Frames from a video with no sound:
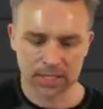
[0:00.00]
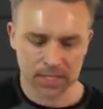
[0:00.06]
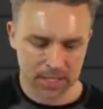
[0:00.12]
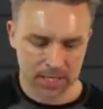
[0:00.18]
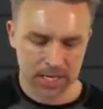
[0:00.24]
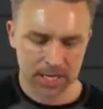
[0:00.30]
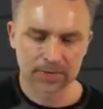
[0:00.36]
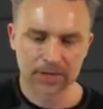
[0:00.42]

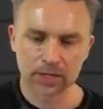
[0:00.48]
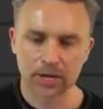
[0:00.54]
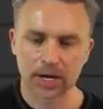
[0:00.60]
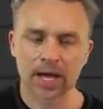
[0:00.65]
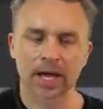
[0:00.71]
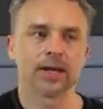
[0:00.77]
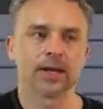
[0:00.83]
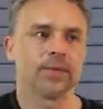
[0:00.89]
and then you
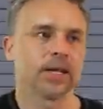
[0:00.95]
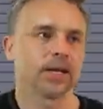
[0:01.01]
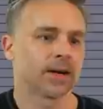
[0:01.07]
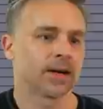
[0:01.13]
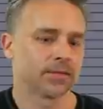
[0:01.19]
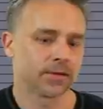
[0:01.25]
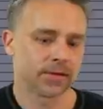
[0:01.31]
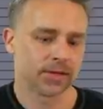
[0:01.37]
animate
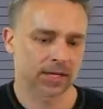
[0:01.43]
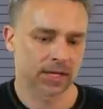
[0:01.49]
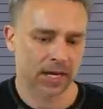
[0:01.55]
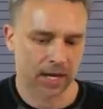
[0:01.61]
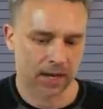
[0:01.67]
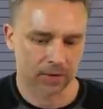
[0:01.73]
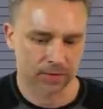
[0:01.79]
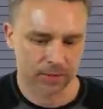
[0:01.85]
everything
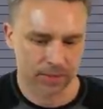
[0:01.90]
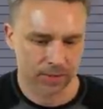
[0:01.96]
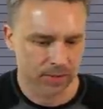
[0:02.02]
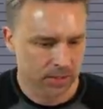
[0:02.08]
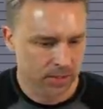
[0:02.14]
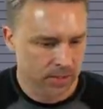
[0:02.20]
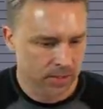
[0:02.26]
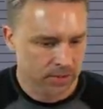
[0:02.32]
out.
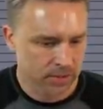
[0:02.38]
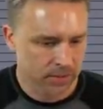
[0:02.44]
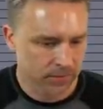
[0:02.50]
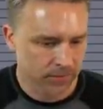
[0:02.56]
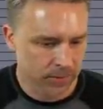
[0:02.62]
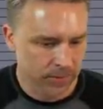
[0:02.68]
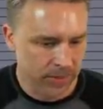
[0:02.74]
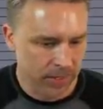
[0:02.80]
So
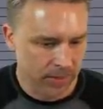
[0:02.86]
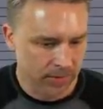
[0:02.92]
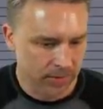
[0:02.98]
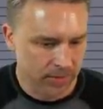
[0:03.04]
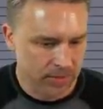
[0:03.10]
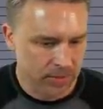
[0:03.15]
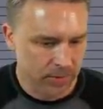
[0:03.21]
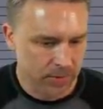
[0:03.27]
from there,
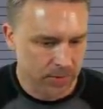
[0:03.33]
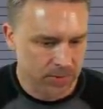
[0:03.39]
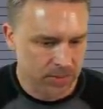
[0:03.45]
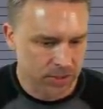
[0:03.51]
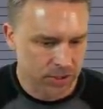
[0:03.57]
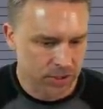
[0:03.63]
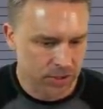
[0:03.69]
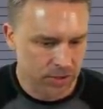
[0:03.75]
there's the
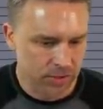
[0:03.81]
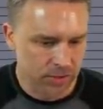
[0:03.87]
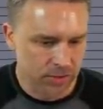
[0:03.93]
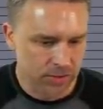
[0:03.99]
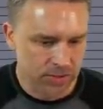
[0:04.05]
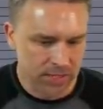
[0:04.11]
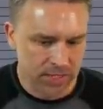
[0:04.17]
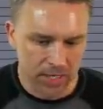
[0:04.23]
position. You could
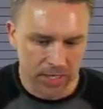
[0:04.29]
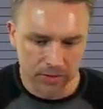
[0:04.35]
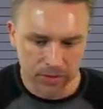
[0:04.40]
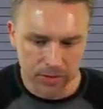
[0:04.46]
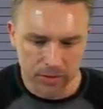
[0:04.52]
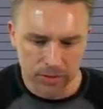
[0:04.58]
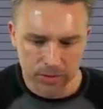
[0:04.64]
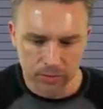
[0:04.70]
do scale, you
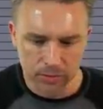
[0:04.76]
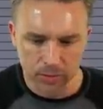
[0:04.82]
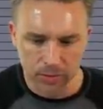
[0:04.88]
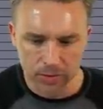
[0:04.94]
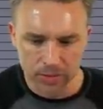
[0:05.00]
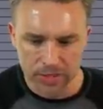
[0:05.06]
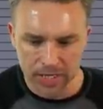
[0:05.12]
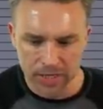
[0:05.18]
could do
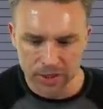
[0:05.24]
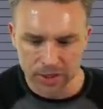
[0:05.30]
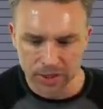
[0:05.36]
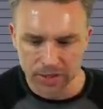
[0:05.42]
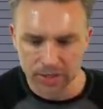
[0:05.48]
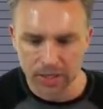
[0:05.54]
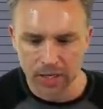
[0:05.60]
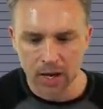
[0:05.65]

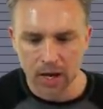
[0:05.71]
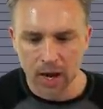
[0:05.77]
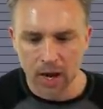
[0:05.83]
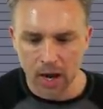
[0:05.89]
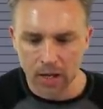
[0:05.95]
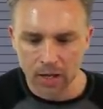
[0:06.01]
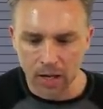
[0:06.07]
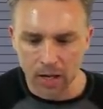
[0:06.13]
rotation.
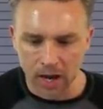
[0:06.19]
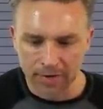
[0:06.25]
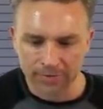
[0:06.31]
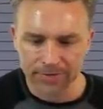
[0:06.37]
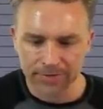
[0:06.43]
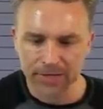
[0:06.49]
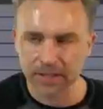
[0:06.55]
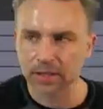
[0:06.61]
I'll
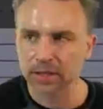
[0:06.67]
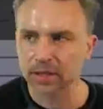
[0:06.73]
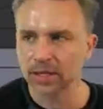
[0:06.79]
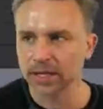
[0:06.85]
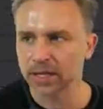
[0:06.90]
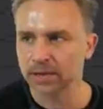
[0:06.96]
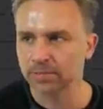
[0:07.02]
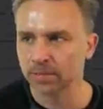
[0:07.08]
often
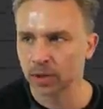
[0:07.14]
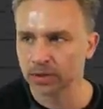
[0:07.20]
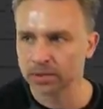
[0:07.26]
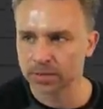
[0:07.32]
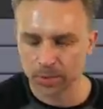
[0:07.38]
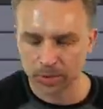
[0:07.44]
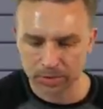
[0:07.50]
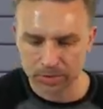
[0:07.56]
click
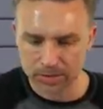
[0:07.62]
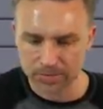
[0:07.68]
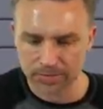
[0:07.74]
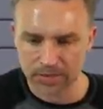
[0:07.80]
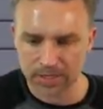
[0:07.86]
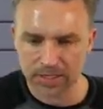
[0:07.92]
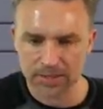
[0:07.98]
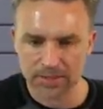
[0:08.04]
multiples of
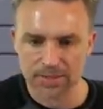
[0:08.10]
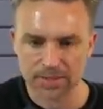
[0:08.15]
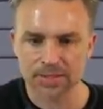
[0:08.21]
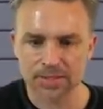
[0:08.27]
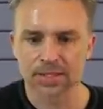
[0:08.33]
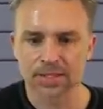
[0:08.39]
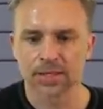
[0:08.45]
these,